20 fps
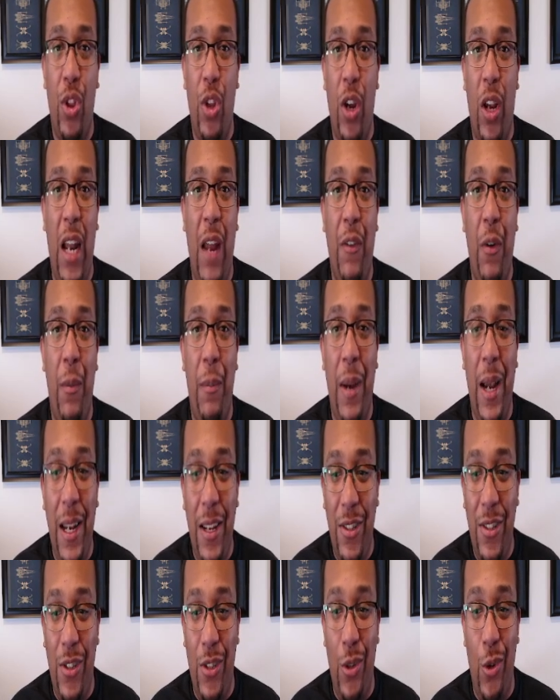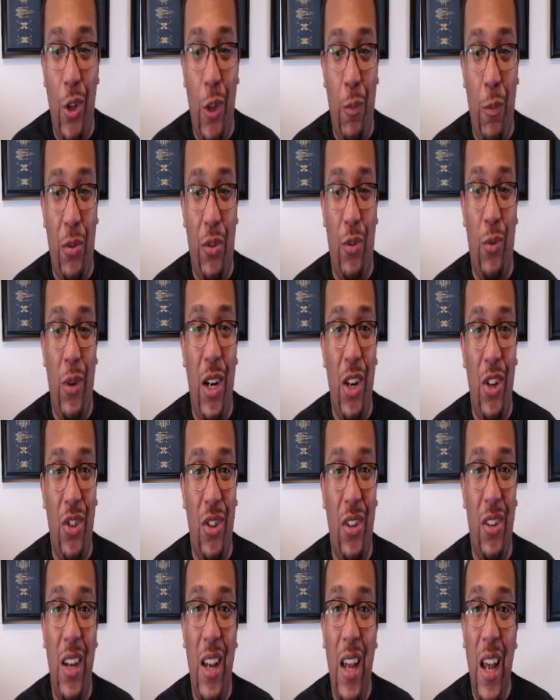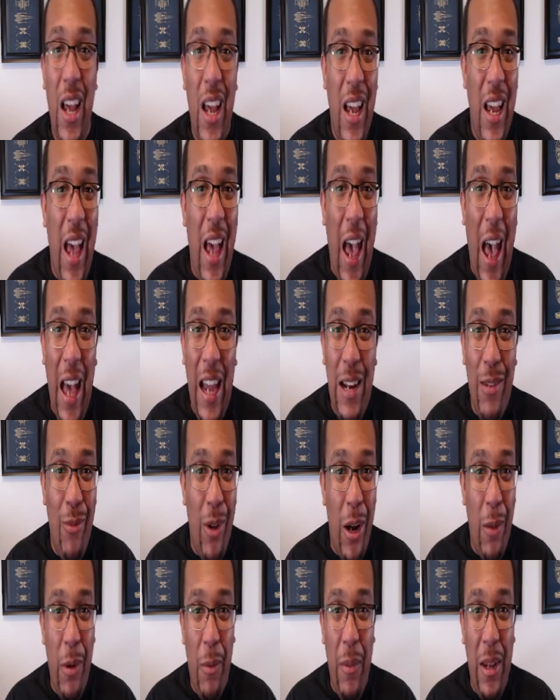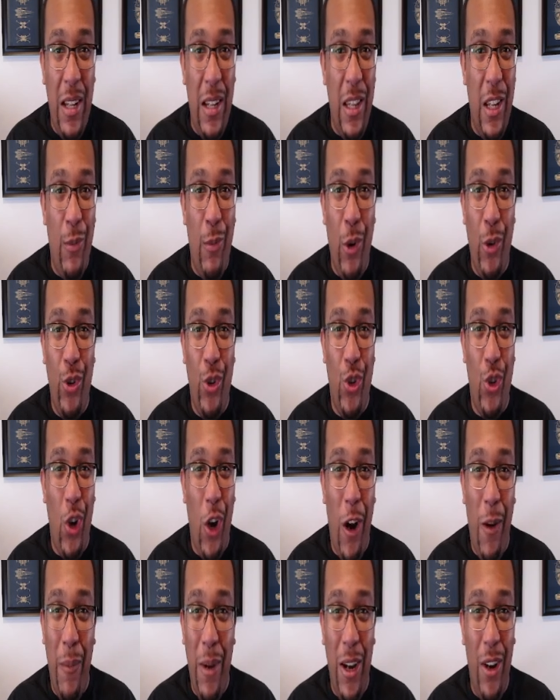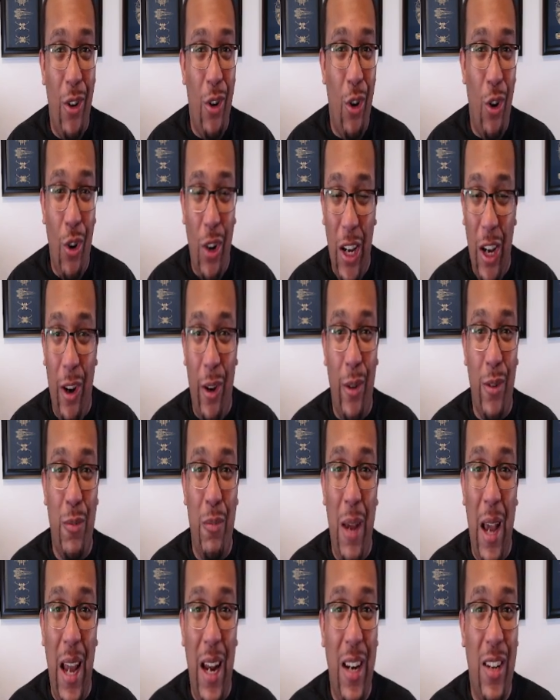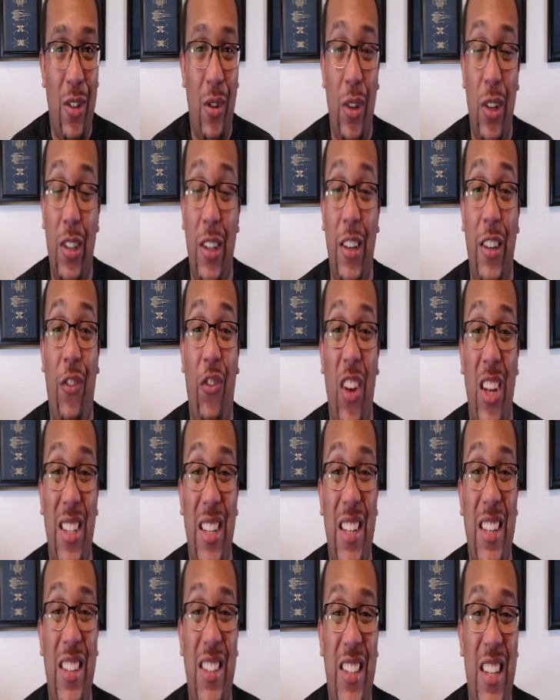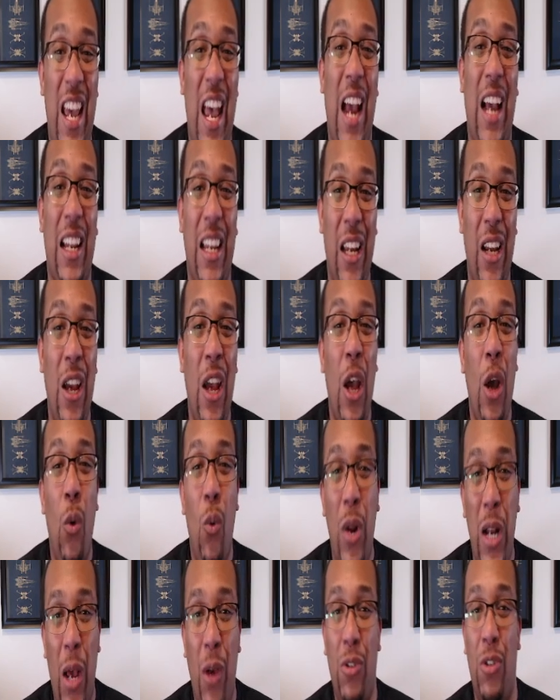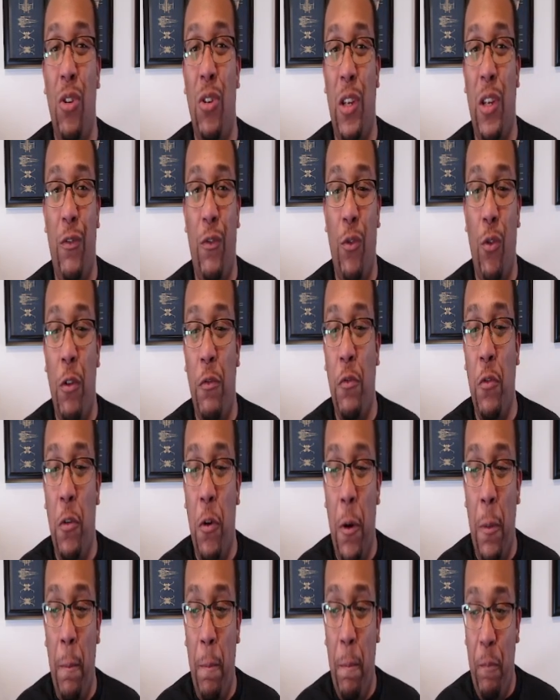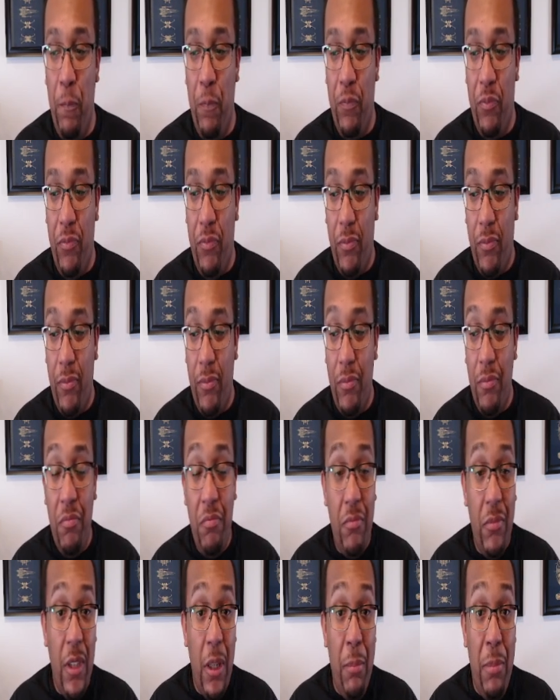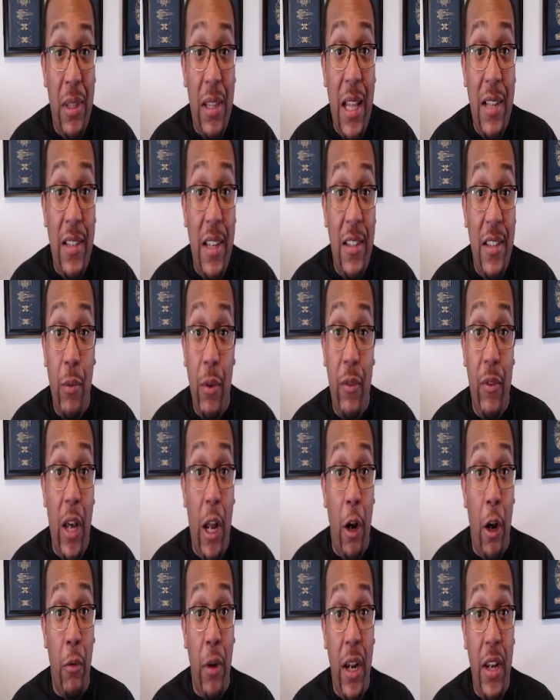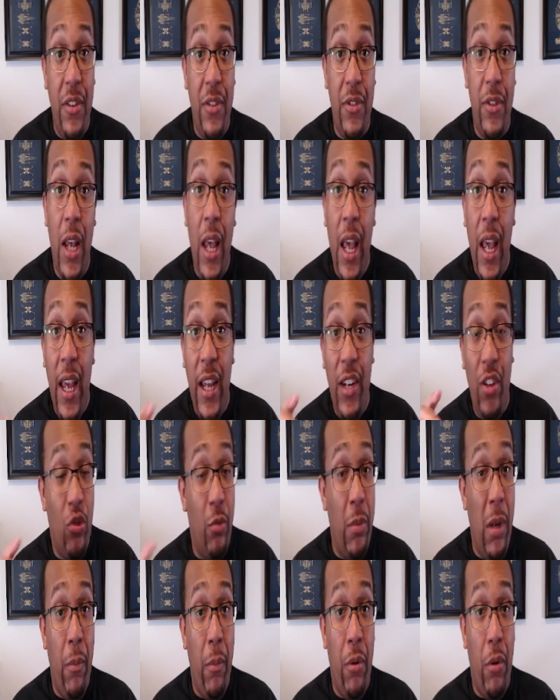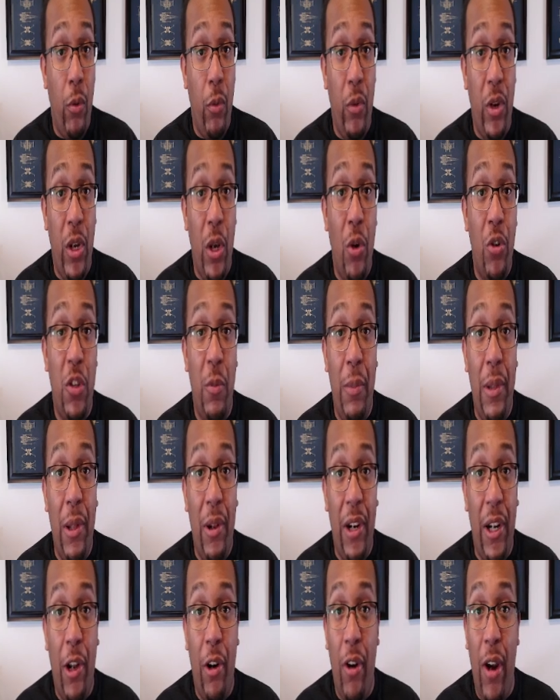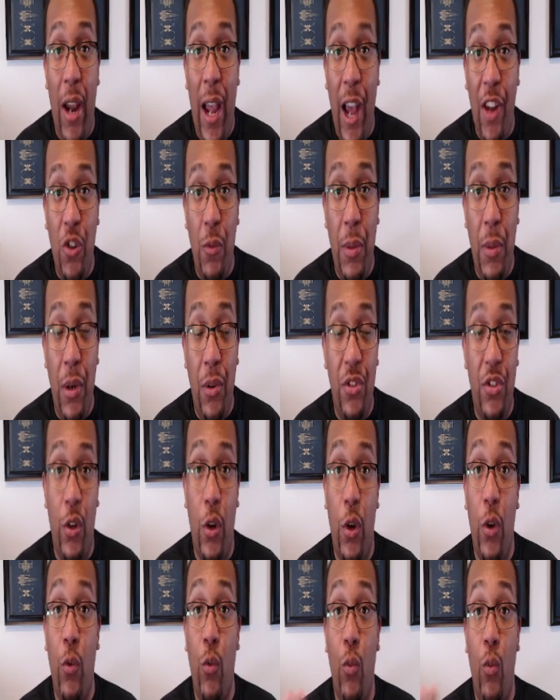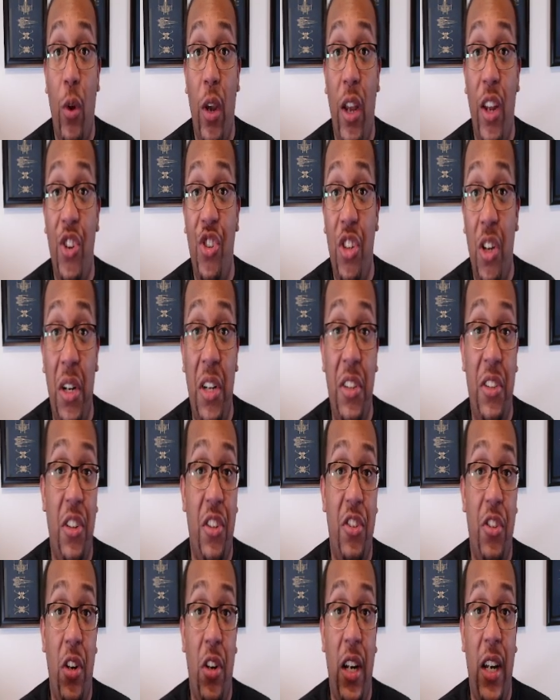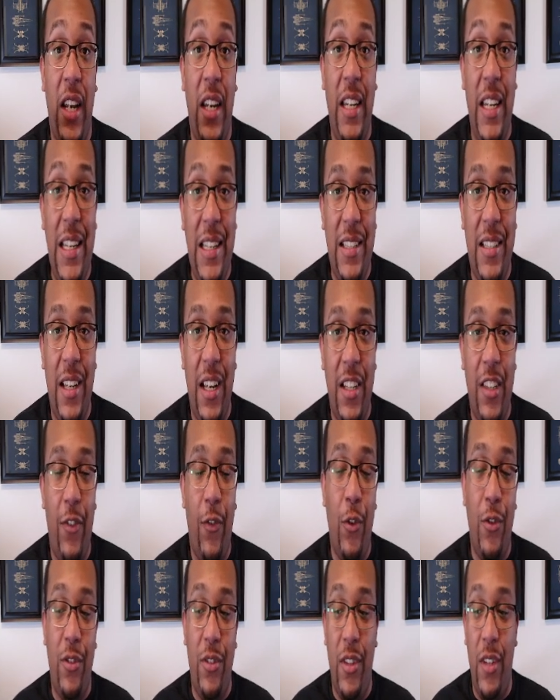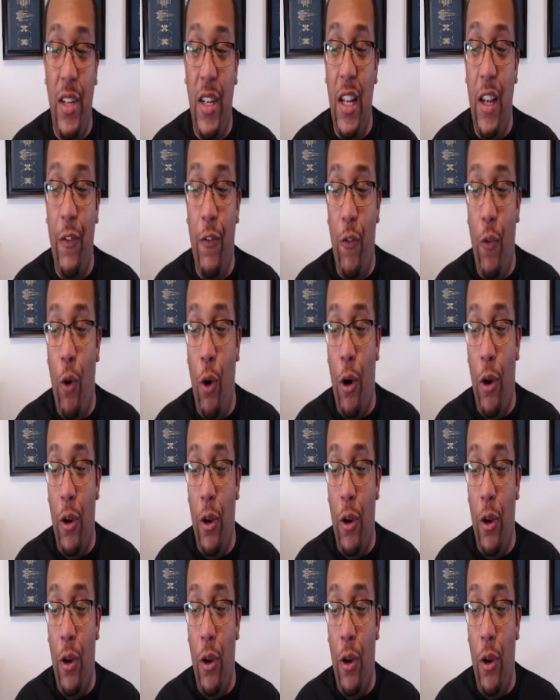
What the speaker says: going to have a -2 to persuasion. I didn't want him to make the most charming or charismatic, so this fits exactly what I was looking for him. But that's easy. We've got our race. And just remember, when we go to building out our attributes, agility is going to start at a D6 versus a D4.